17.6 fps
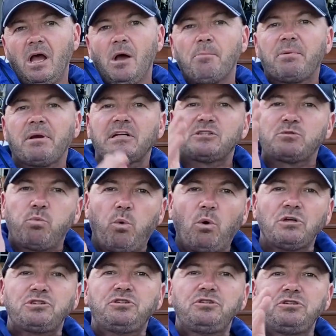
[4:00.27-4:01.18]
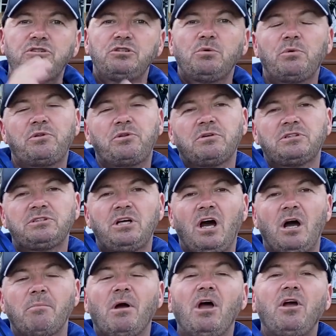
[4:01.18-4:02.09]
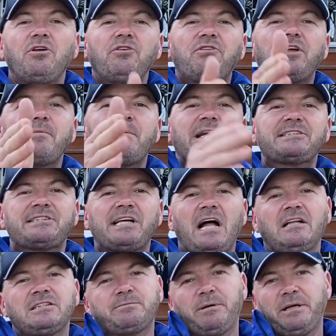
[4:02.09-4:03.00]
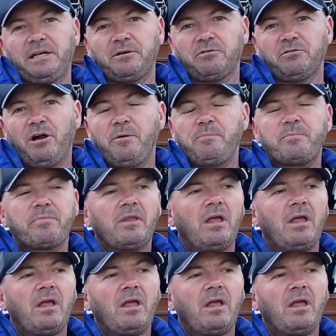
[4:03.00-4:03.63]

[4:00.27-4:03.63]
But it's what you do with your time. You think about a sales meeting, right?